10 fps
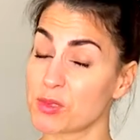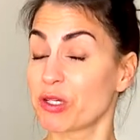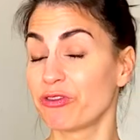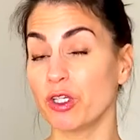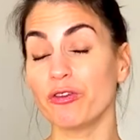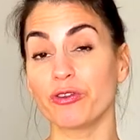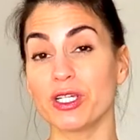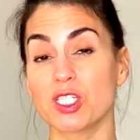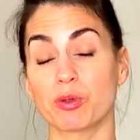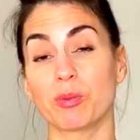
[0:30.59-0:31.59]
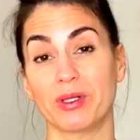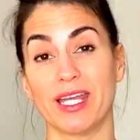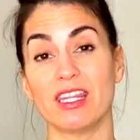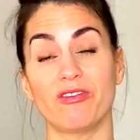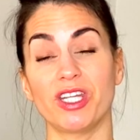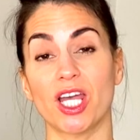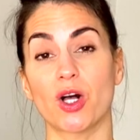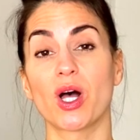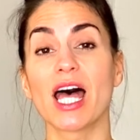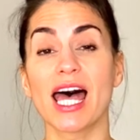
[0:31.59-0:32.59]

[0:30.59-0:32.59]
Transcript: So feel free to replay the video